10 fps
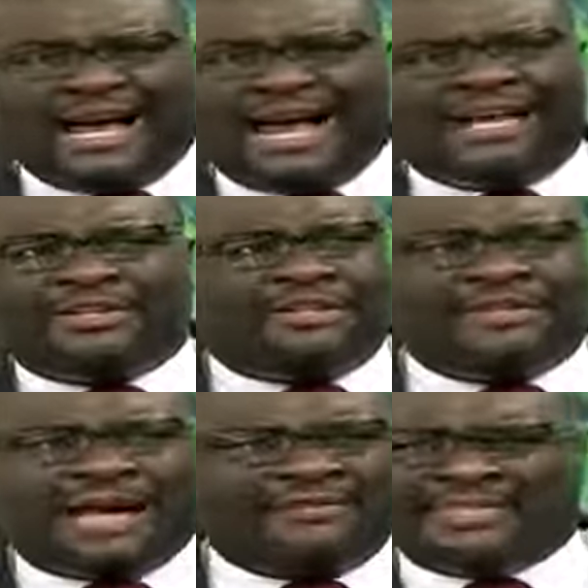I don't
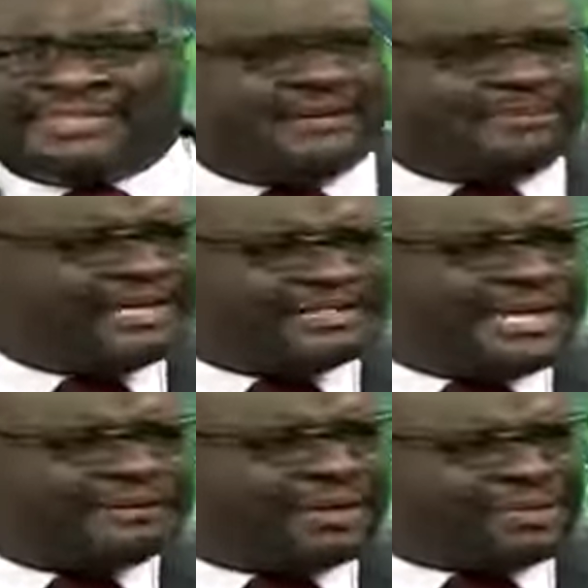have a sleepless
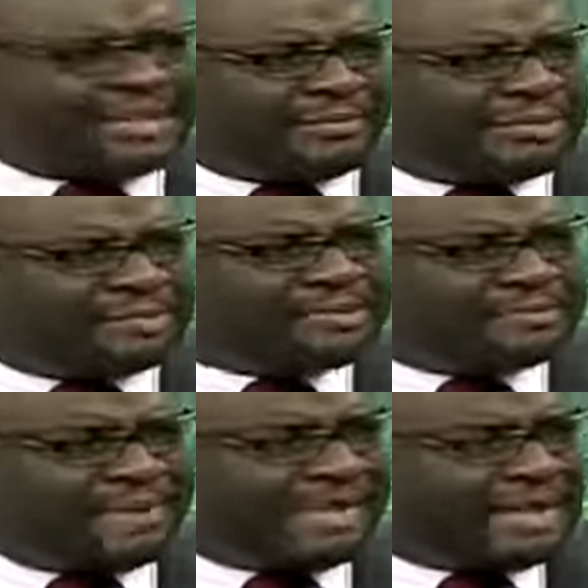night because I'm going to
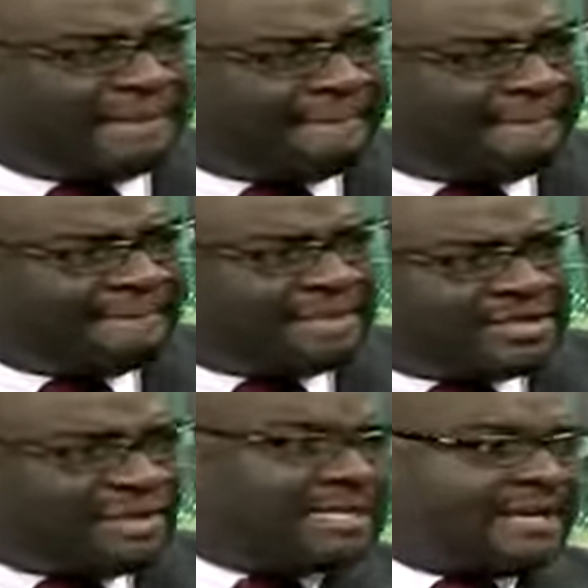speak.
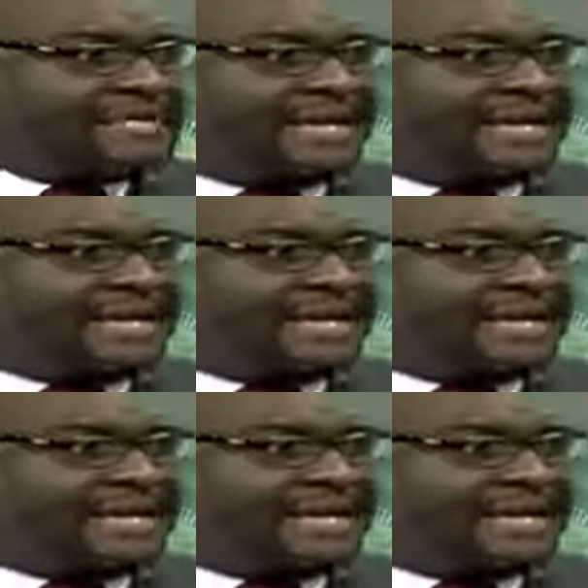Sometimes I